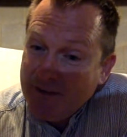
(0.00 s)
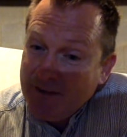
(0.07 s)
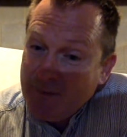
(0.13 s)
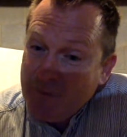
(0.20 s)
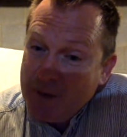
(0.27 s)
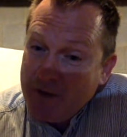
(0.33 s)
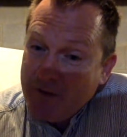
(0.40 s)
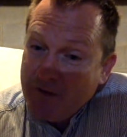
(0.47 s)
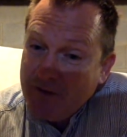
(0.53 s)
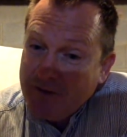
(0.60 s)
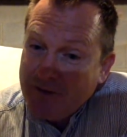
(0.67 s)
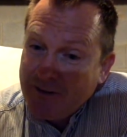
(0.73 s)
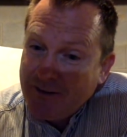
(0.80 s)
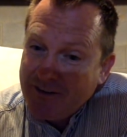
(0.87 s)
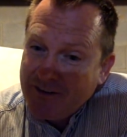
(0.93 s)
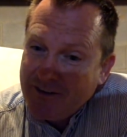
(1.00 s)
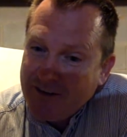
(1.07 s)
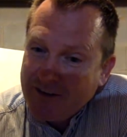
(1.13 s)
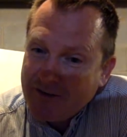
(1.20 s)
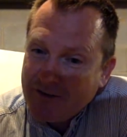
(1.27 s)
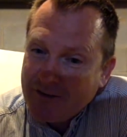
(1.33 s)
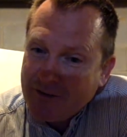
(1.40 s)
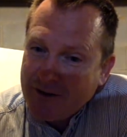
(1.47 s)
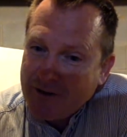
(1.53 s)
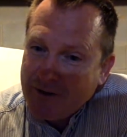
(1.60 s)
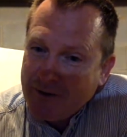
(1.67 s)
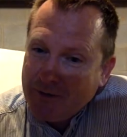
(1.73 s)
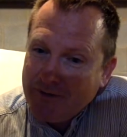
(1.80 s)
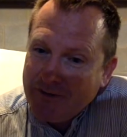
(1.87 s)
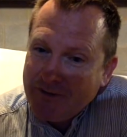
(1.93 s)
Tabasco sauce, extra credit
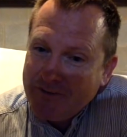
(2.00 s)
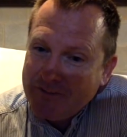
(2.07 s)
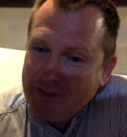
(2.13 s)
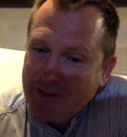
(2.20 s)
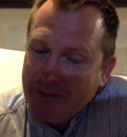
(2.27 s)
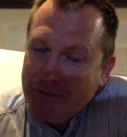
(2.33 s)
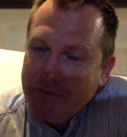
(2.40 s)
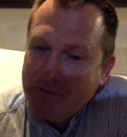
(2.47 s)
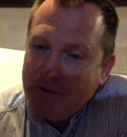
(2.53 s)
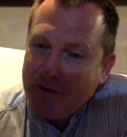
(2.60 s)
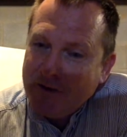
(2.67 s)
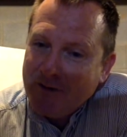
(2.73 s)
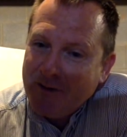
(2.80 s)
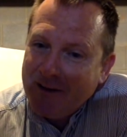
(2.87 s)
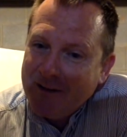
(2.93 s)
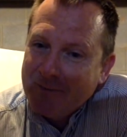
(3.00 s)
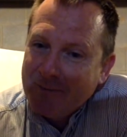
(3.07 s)
question. Yeah, we addressed that.